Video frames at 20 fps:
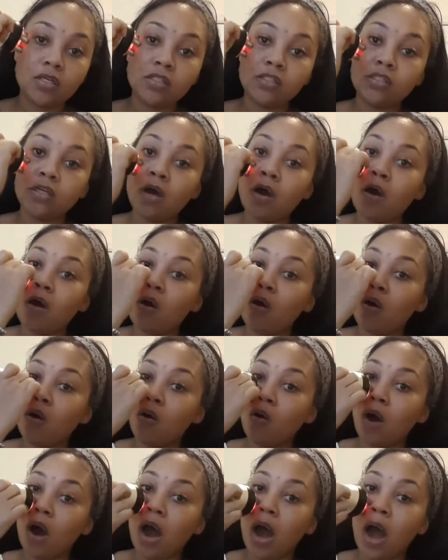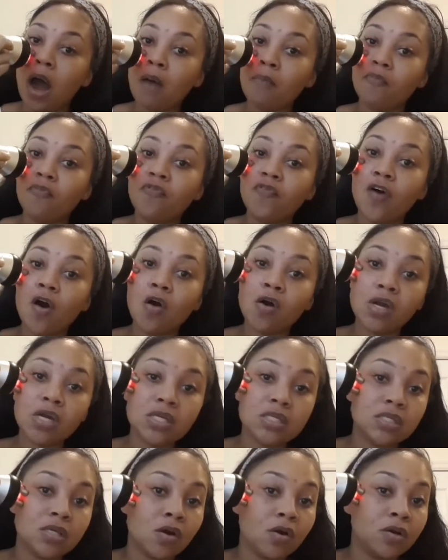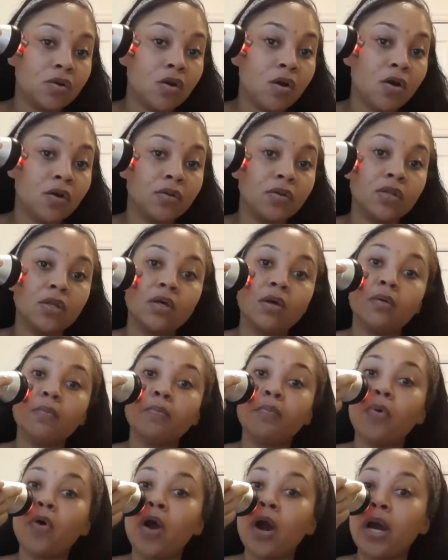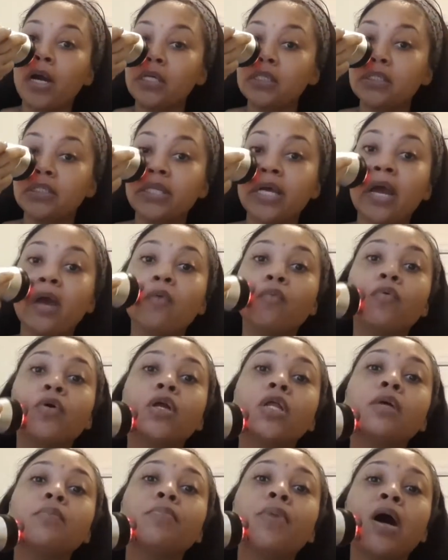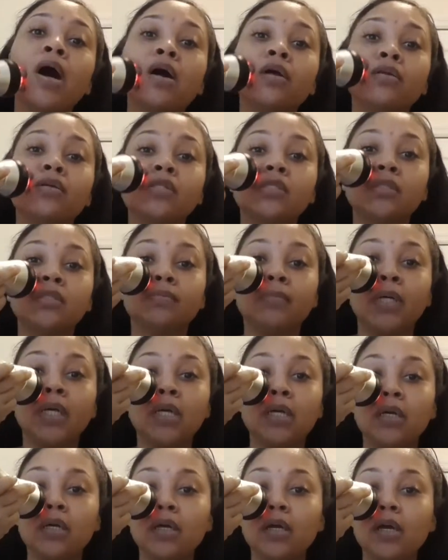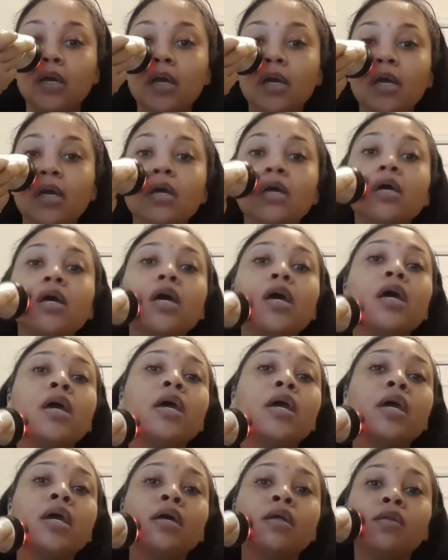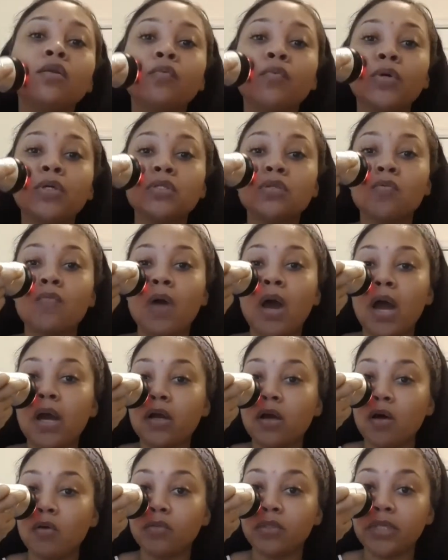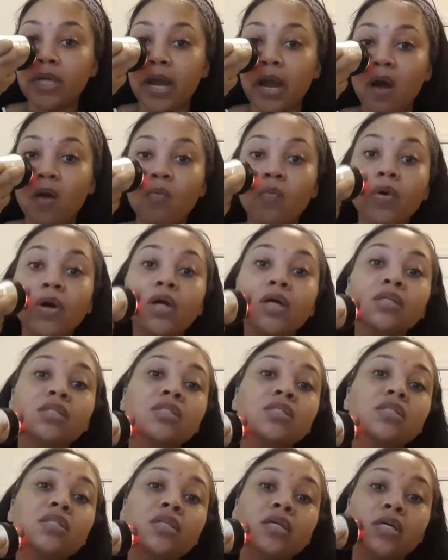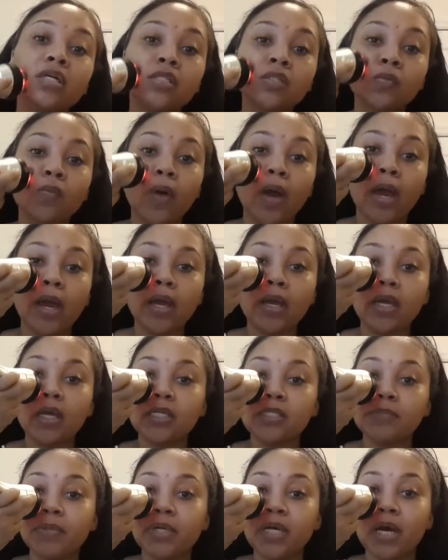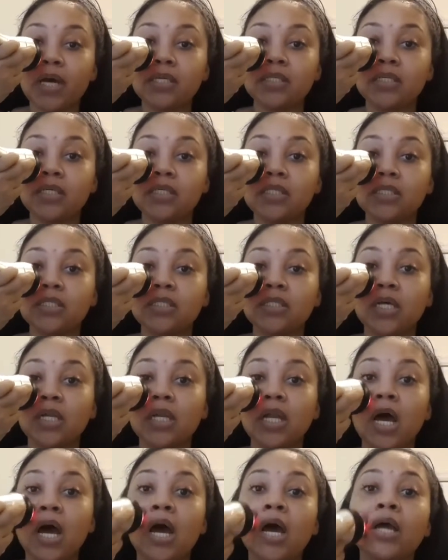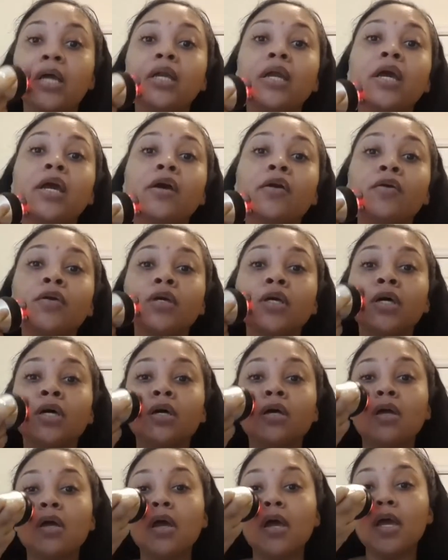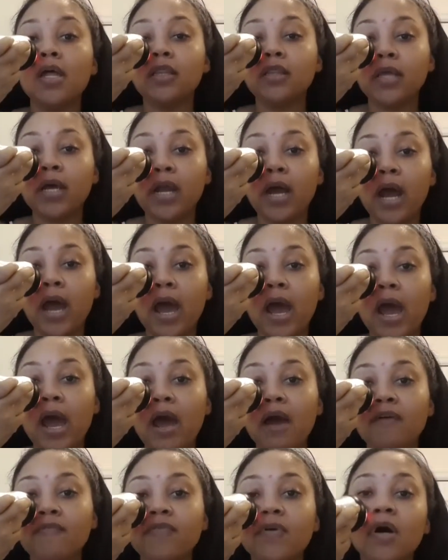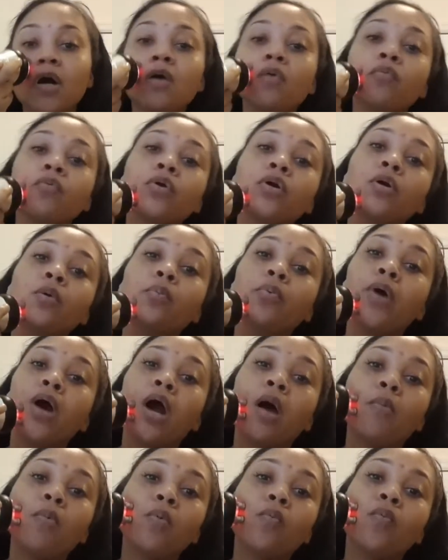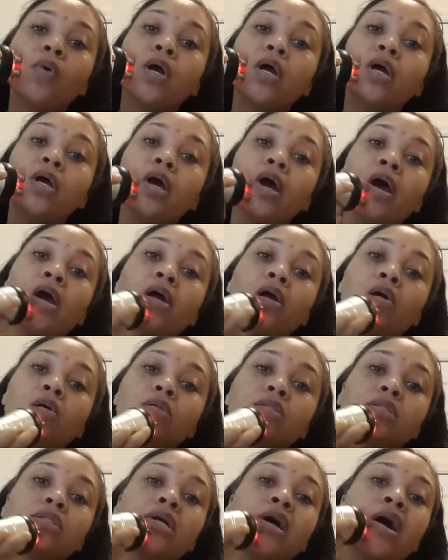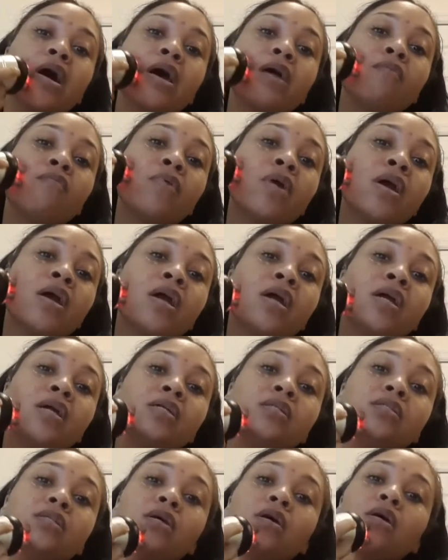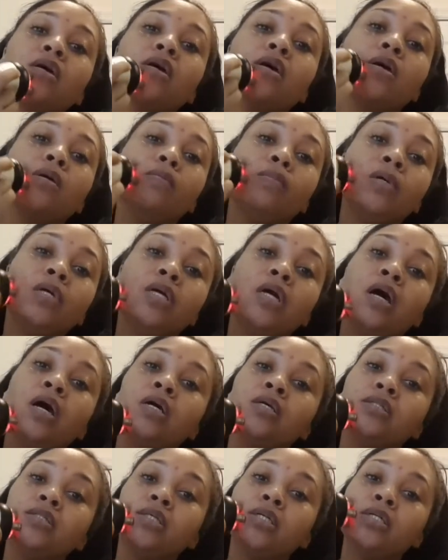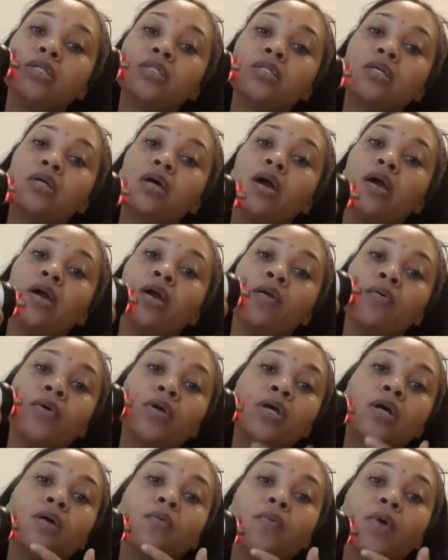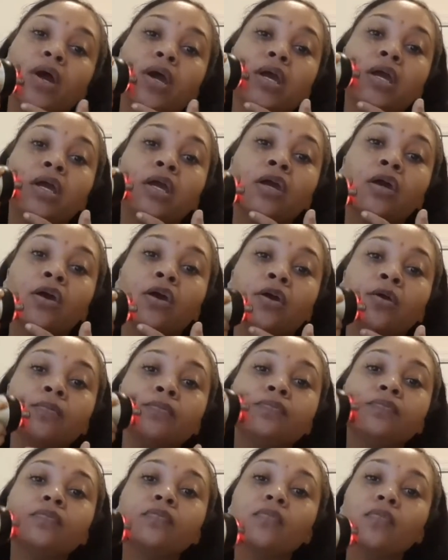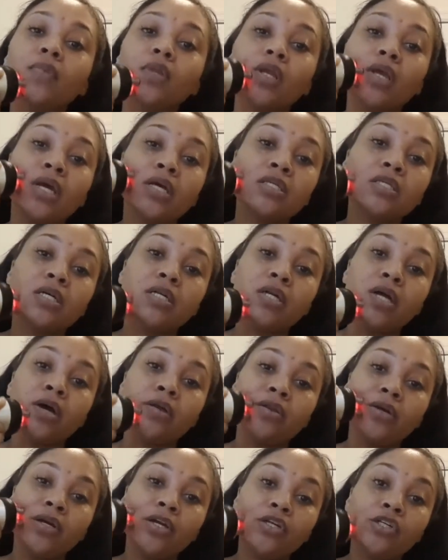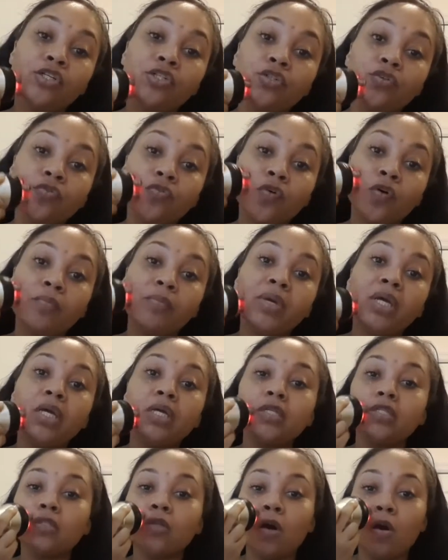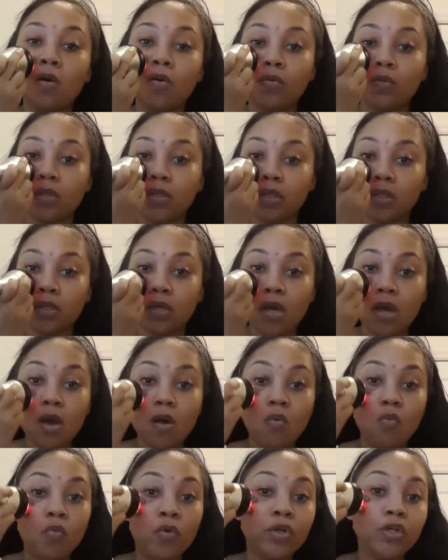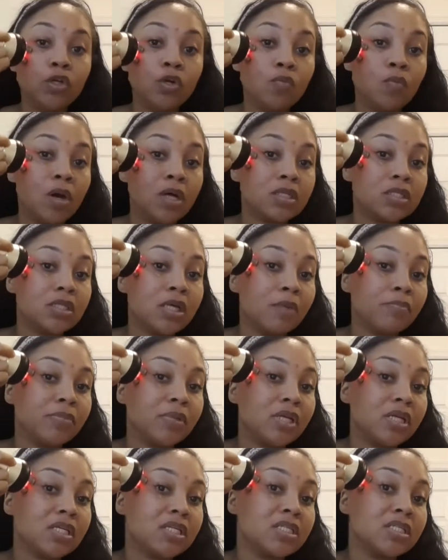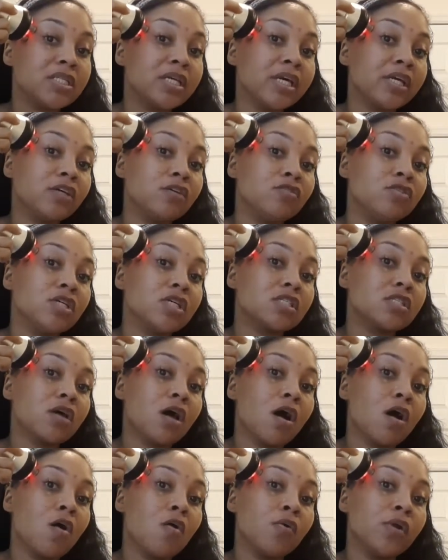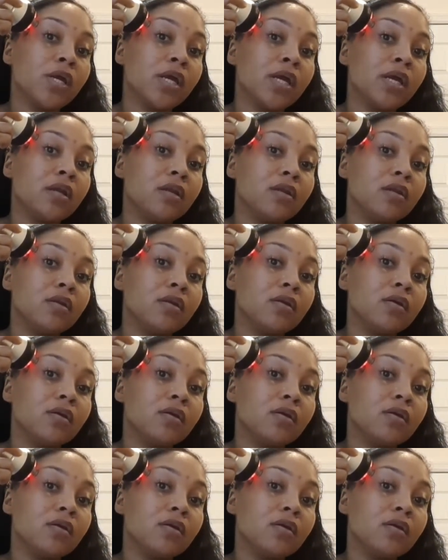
So I'm focusing on the parts that really bothers me. And the reason why I go downwards this way because this is the line area that I have a real problem with. I go sideways because this area right here is another issue for me. So when you want something to stick, you just hold it